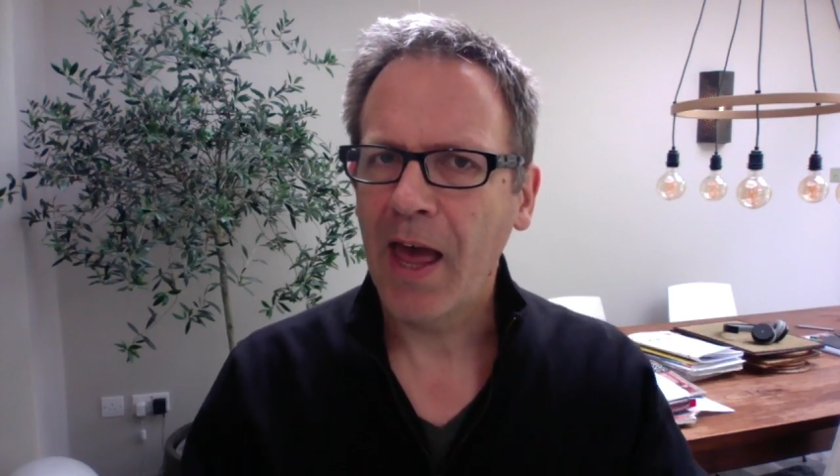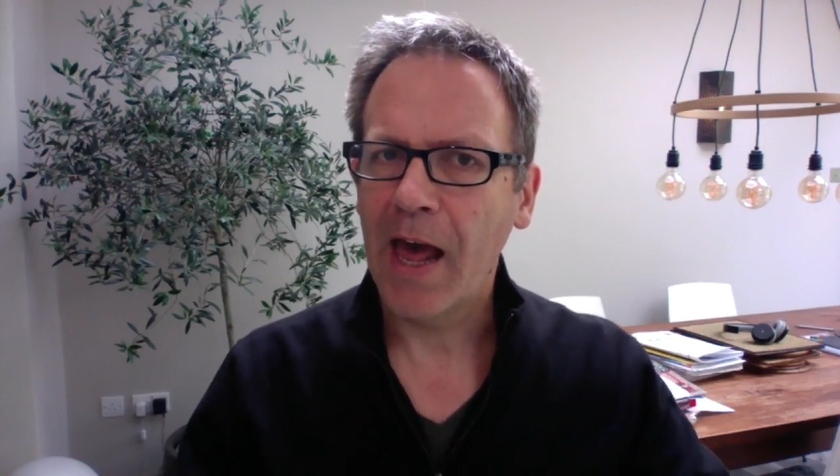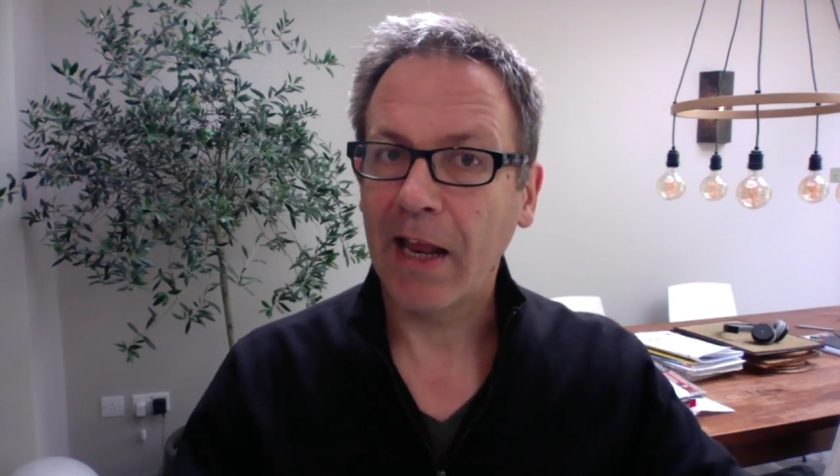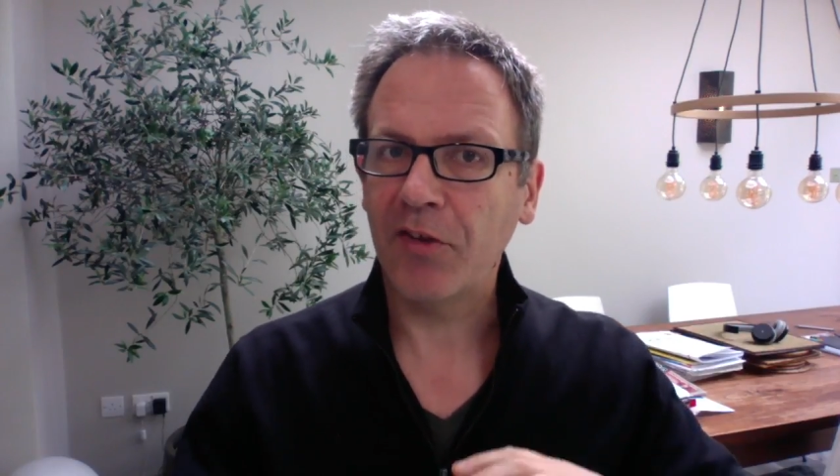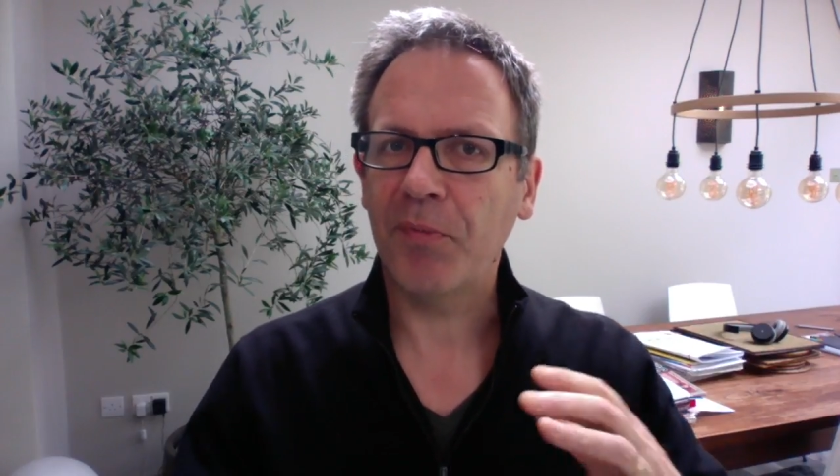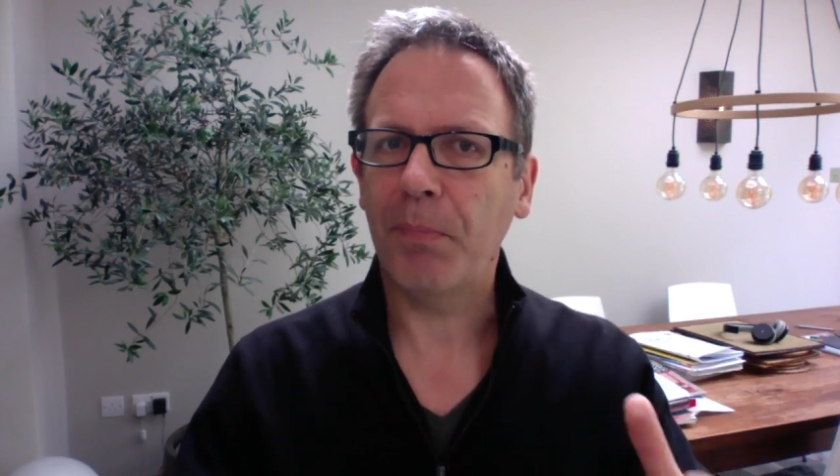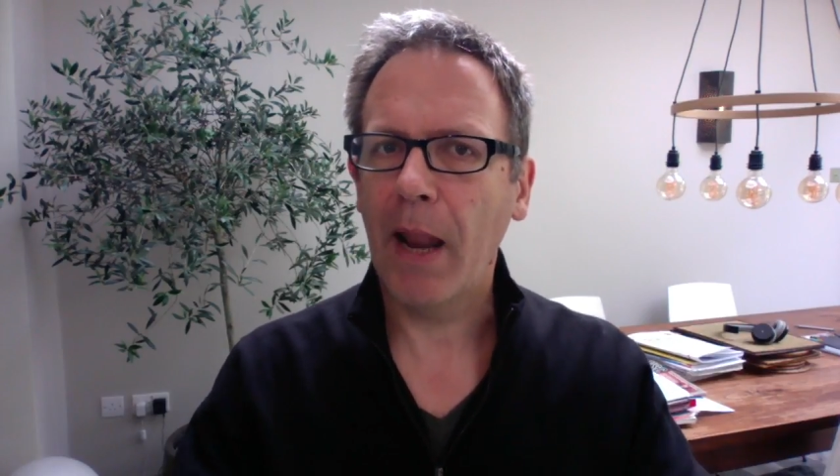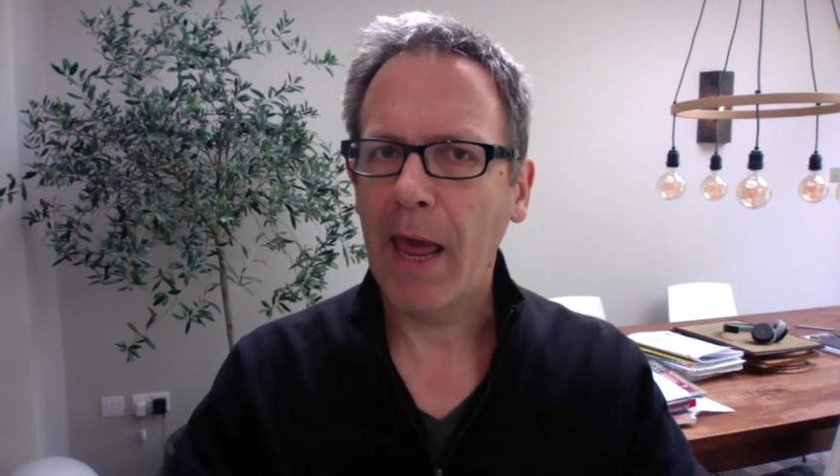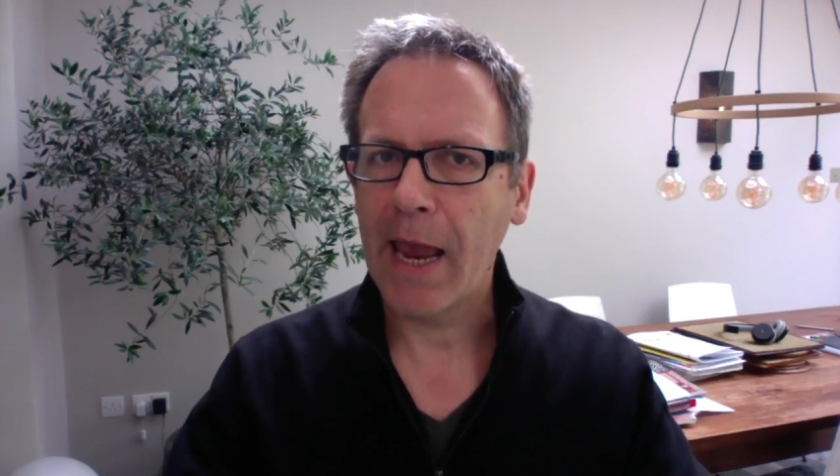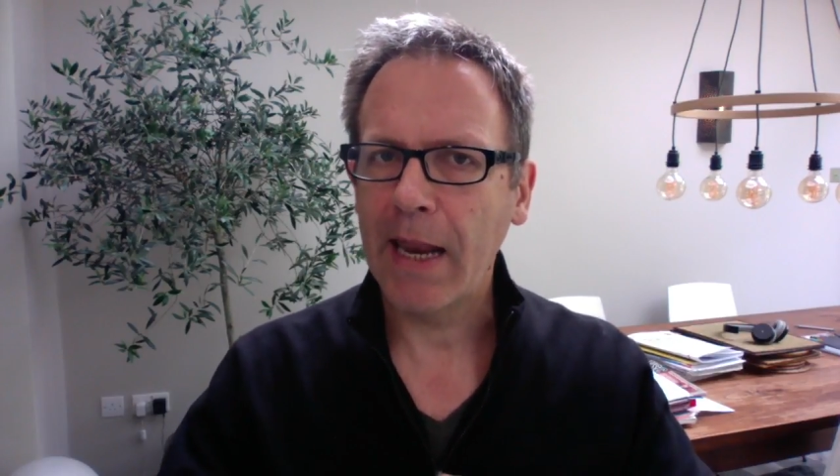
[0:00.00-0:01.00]
and
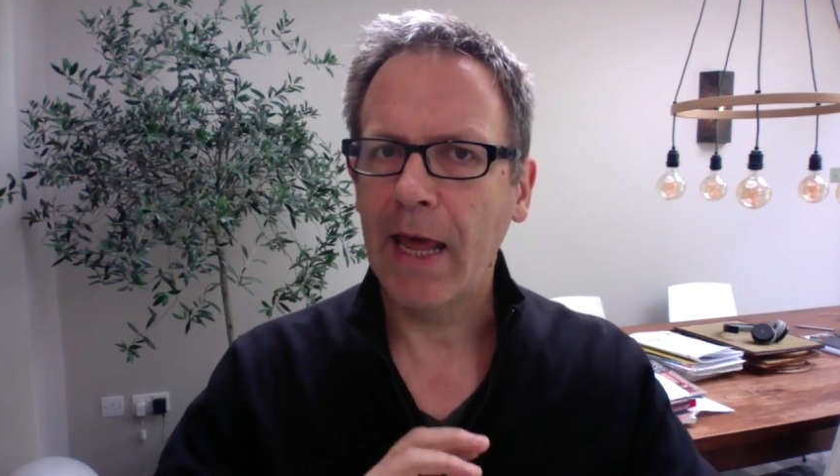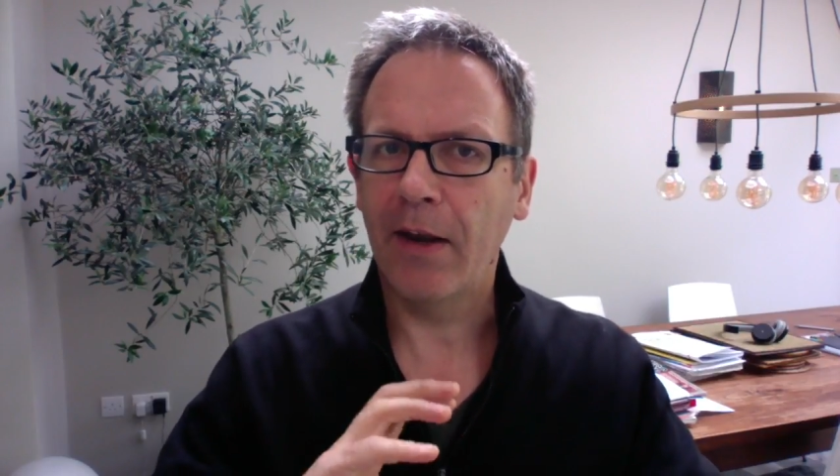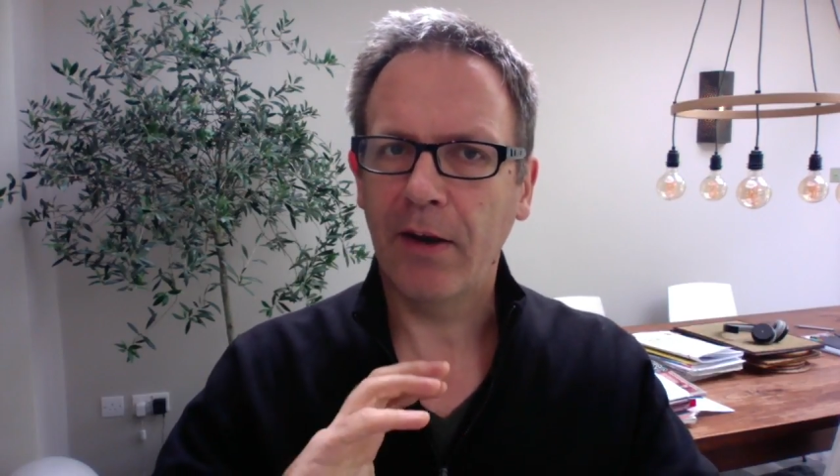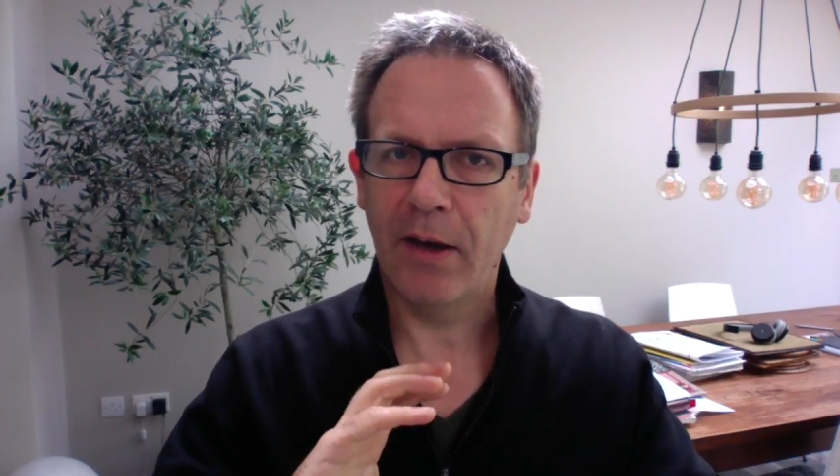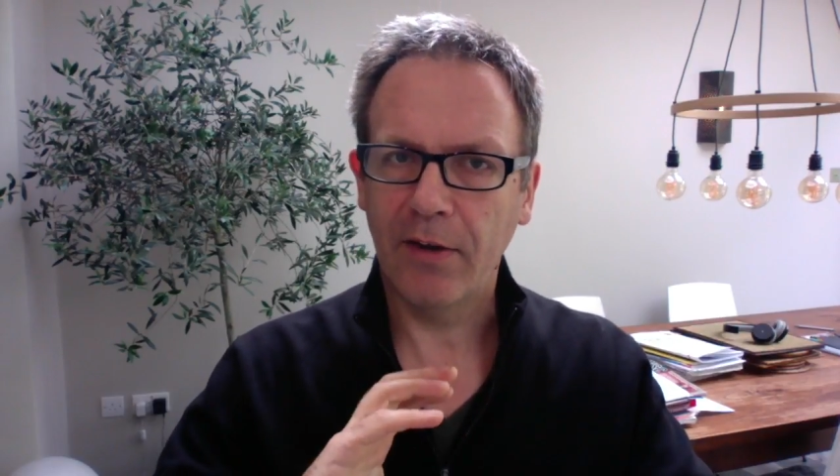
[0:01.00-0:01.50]
explain and